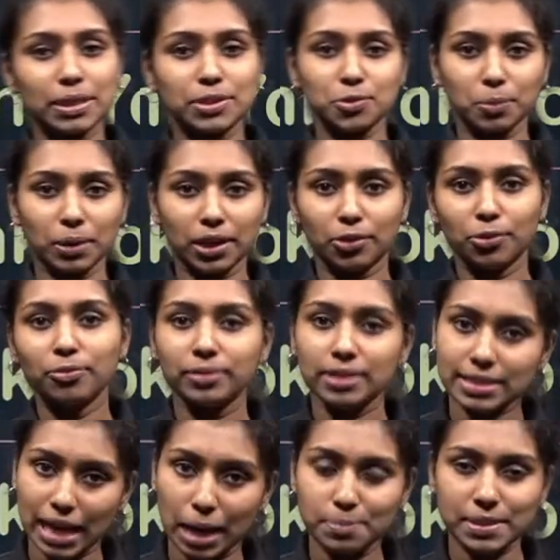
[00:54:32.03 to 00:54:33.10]
tomorrow,
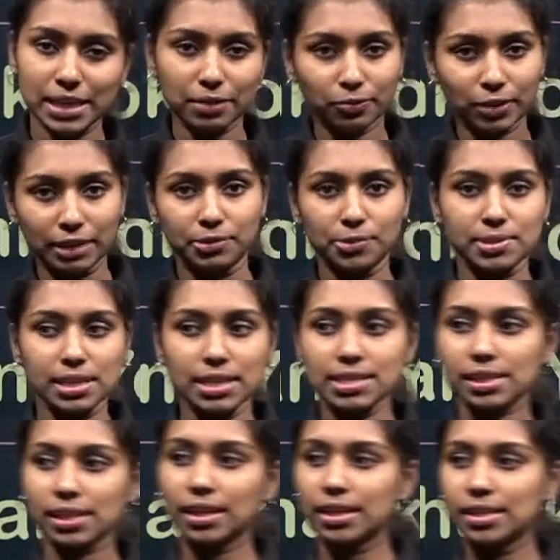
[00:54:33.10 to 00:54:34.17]
same time 5 to 6.
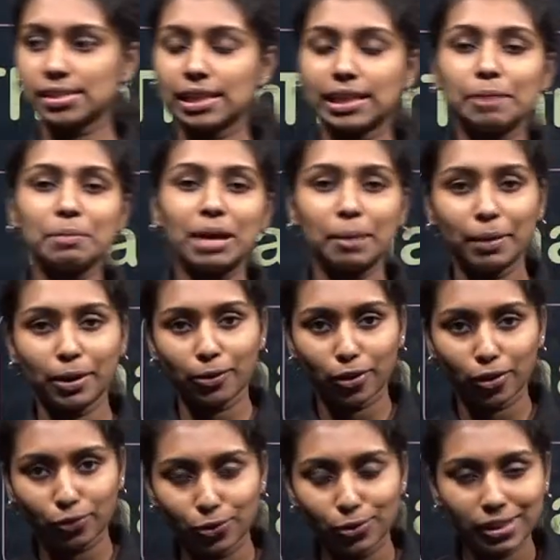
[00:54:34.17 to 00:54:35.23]
Till then, bye bye all of
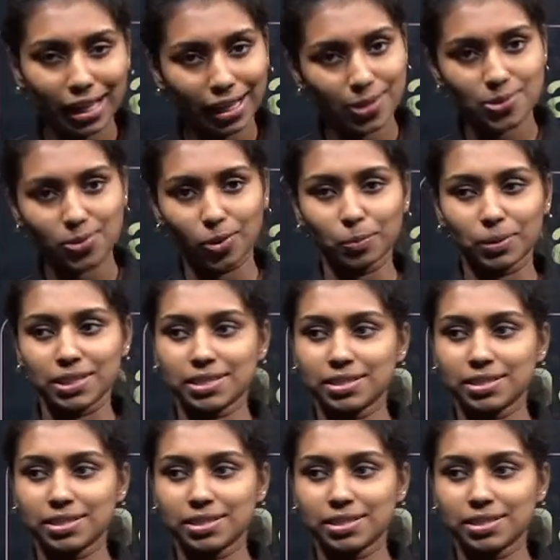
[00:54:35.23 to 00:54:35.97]
you. Thank you so much.